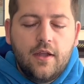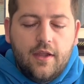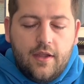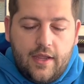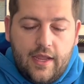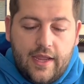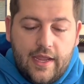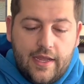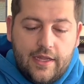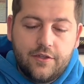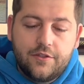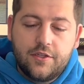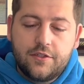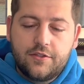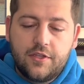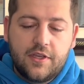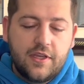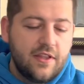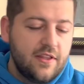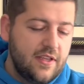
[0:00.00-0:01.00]
And
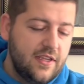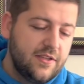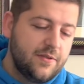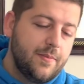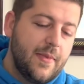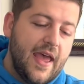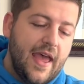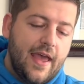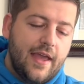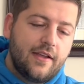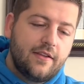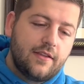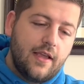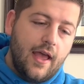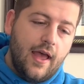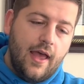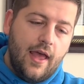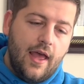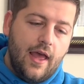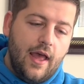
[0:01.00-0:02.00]
just looking at these mags,
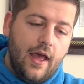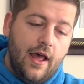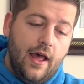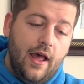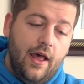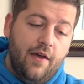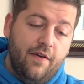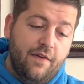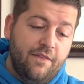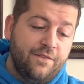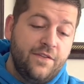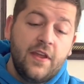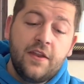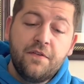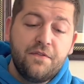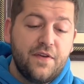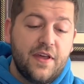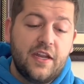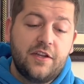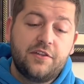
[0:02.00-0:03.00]
fit
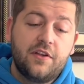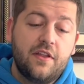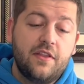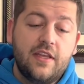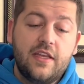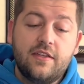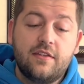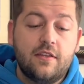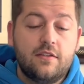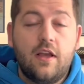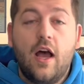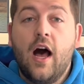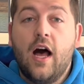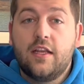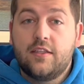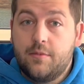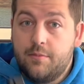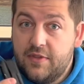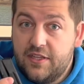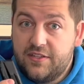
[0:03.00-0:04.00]
and finish on these is
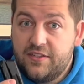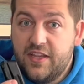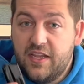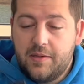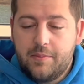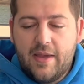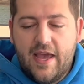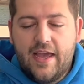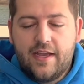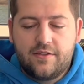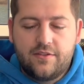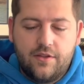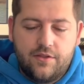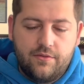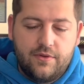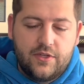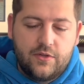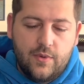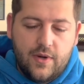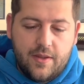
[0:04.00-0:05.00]
awesome. The Sig mags, the
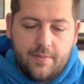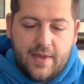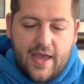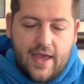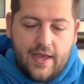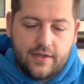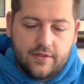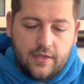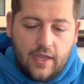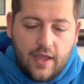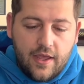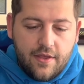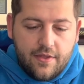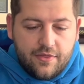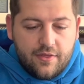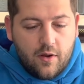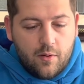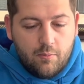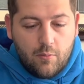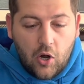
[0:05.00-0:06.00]
320 mags,
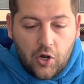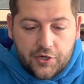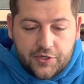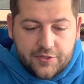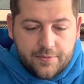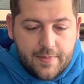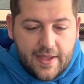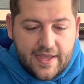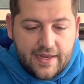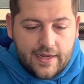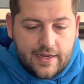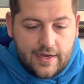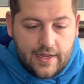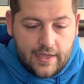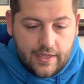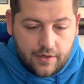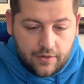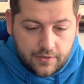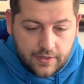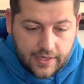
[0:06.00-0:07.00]
they're marked made in
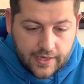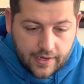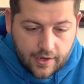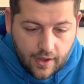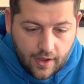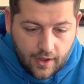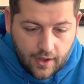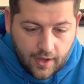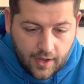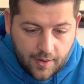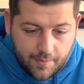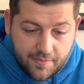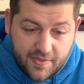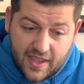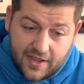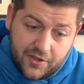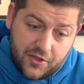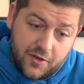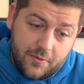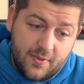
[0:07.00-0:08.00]
Italy. They
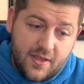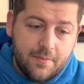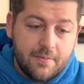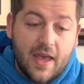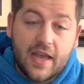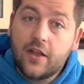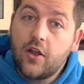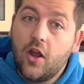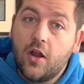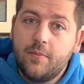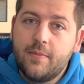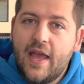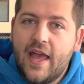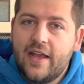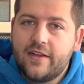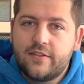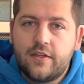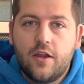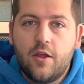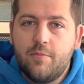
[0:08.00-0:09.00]
could be Mekar
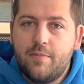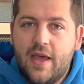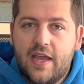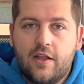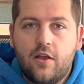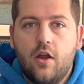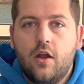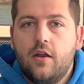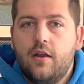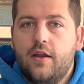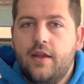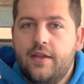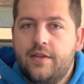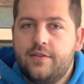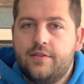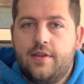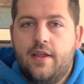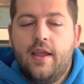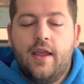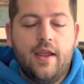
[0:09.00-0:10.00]
mags. I know Mekar
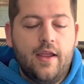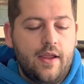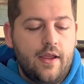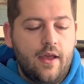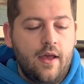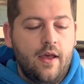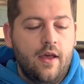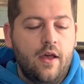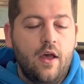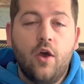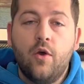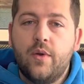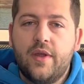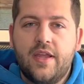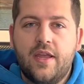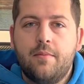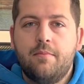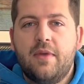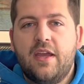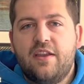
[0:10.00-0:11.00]
is a
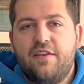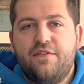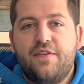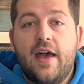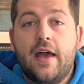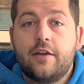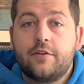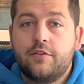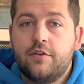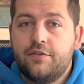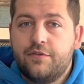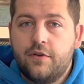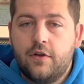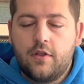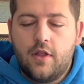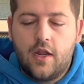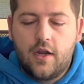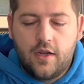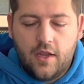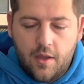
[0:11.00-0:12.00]
OEM manufacturer for a
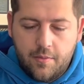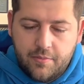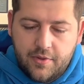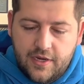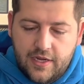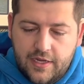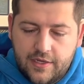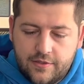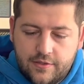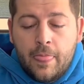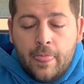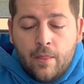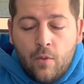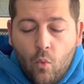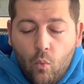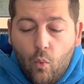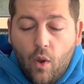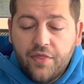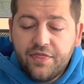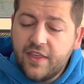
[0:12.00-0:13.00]
lot of companies.
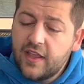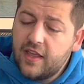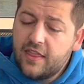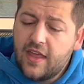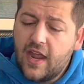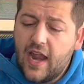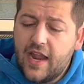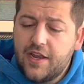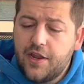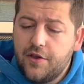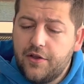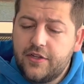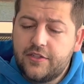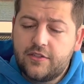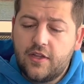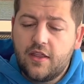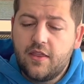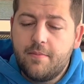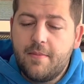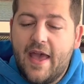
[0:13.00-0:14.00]
One thing that I noticed
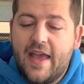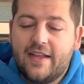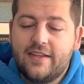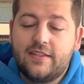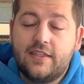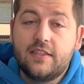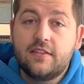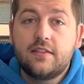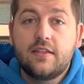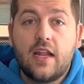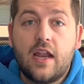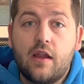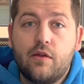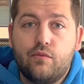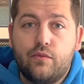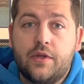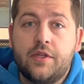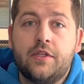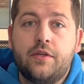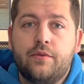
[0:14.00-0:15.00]
on the magazines that I
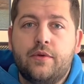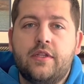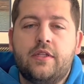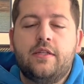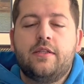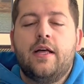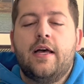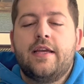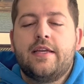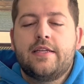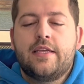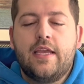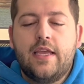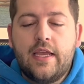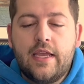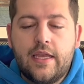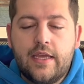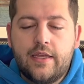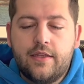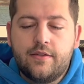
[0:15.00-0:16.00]
really, really like
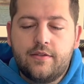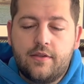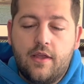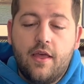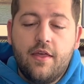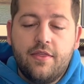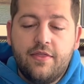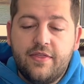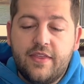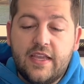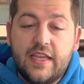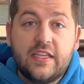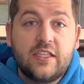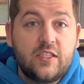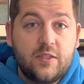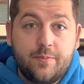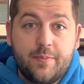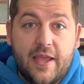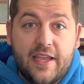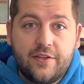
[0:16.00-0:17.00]
is the
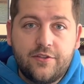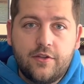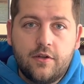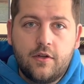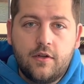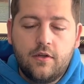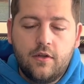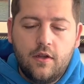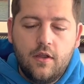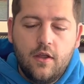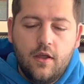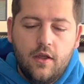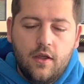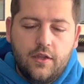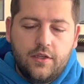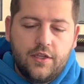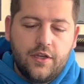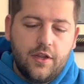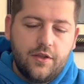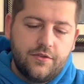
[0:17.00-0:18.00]
spacer.
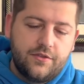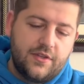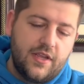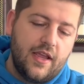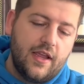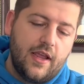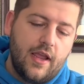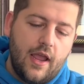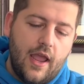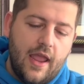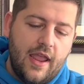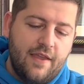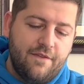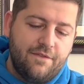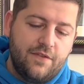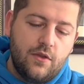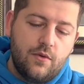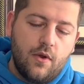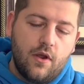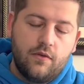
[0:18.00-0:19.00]
You know, say if
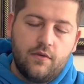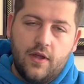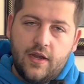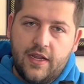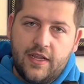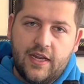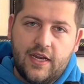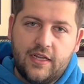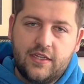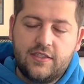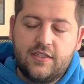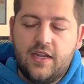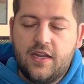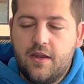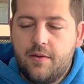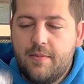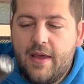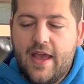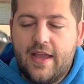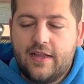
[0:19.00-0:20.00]
you are running an
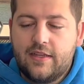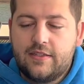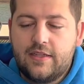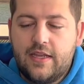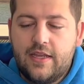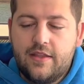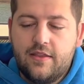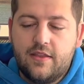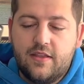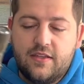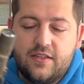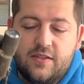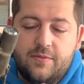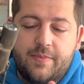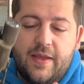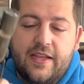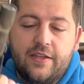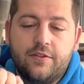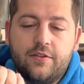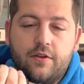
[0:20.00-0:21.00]
extended magazine, the
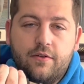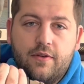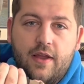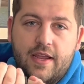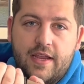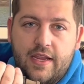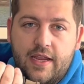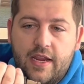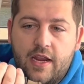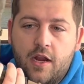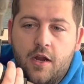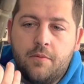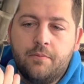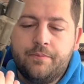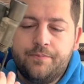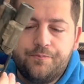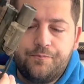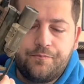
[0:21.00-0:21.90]
spacer right here